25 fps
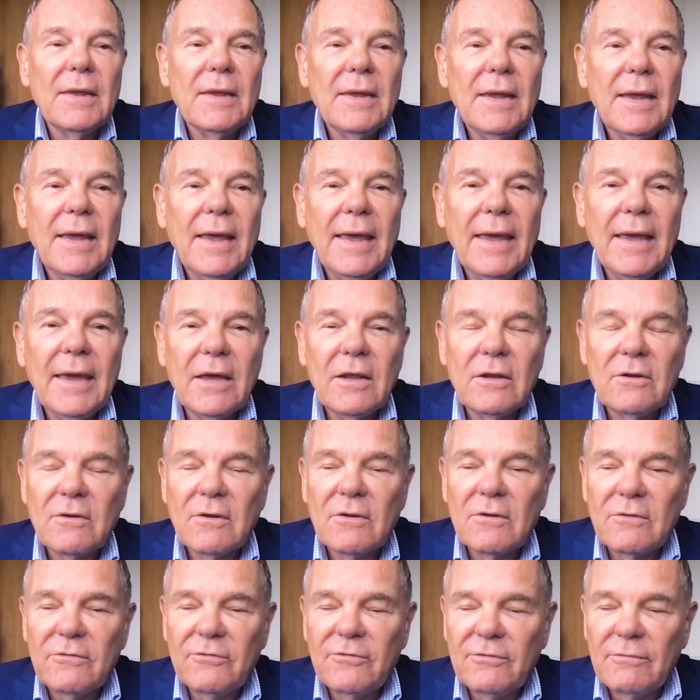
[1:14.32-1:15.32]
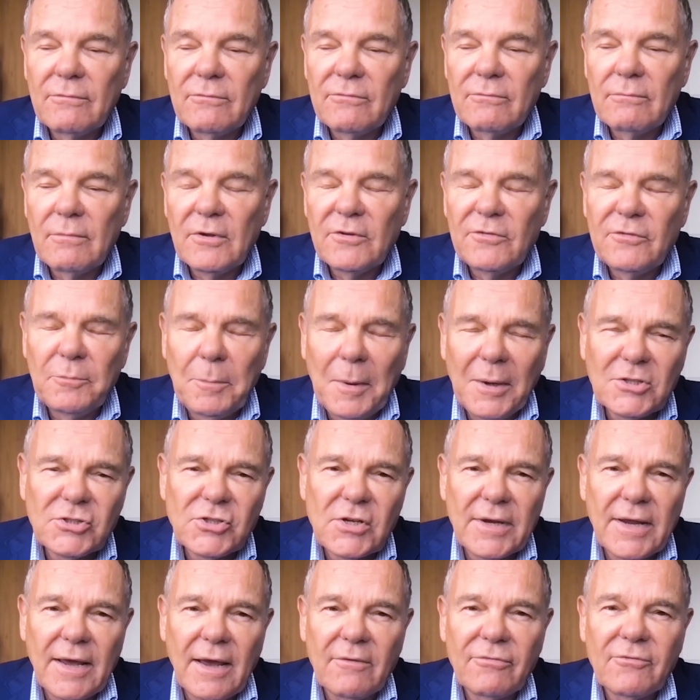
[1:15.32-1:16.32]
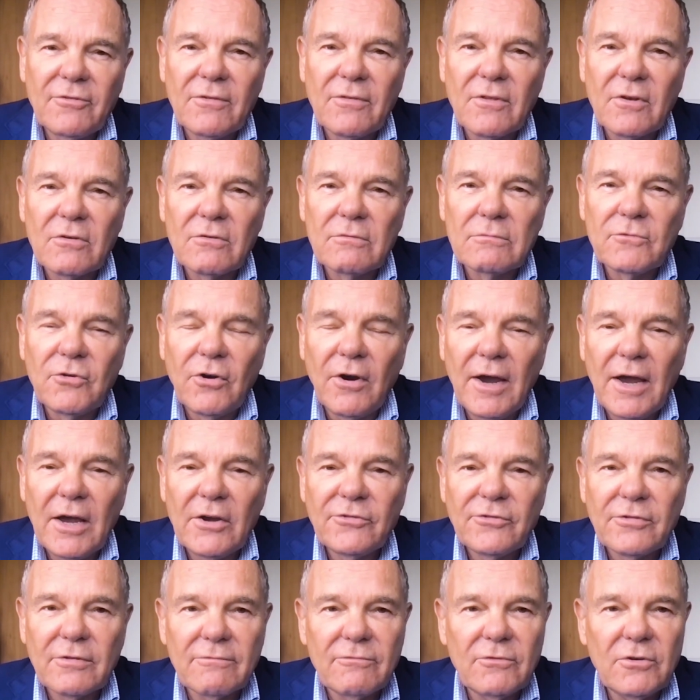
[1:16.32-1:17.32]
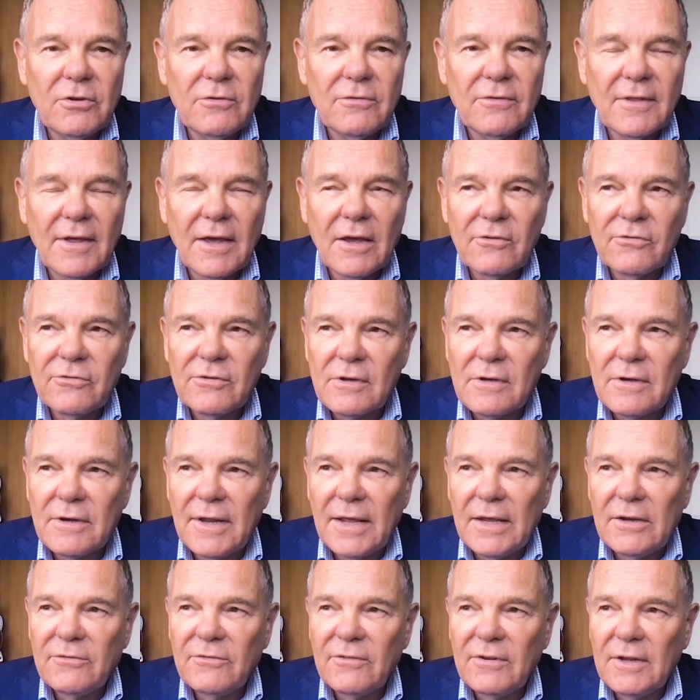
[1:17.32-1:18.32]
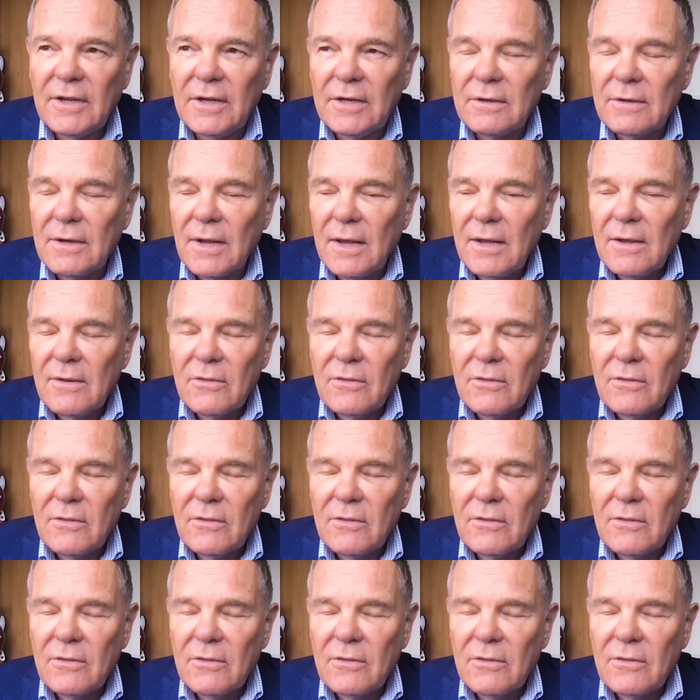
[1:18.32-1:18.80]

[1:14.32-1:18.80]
And especially after the crash of 2018,